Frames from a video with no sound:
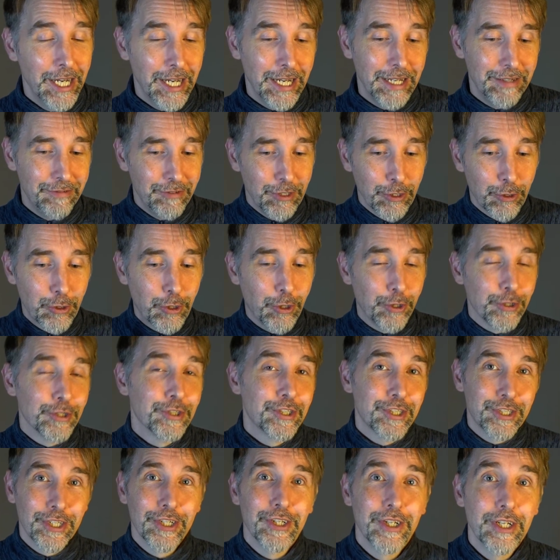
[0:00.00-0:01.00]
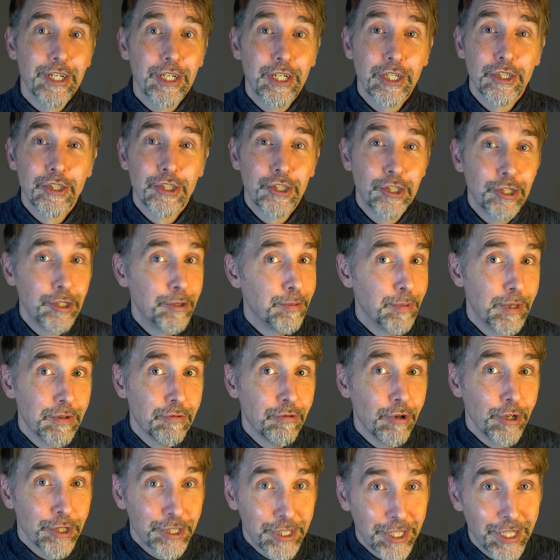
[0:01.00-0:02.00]
If you constantly consume
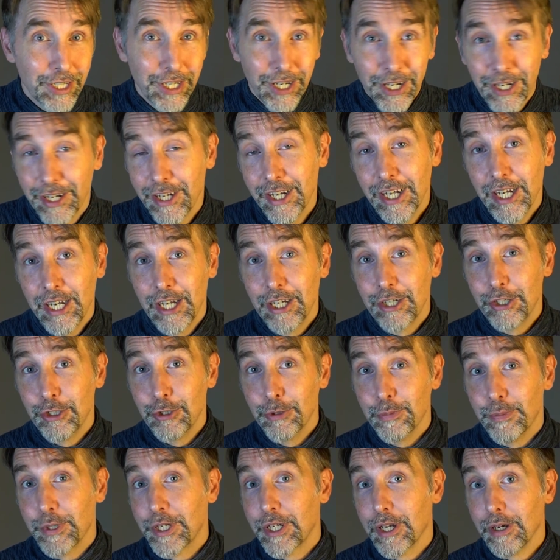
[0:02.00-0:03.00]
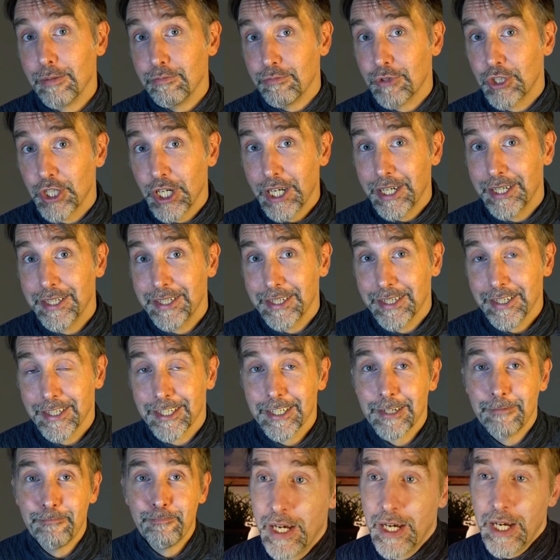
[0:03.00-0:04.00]
erotica, you'll become
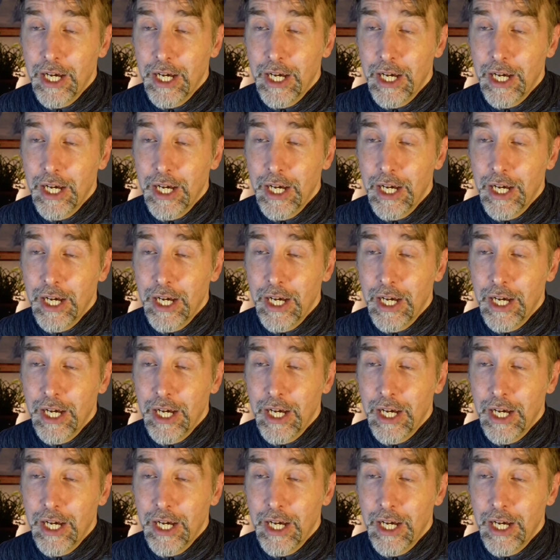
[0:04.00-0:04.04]
jaded.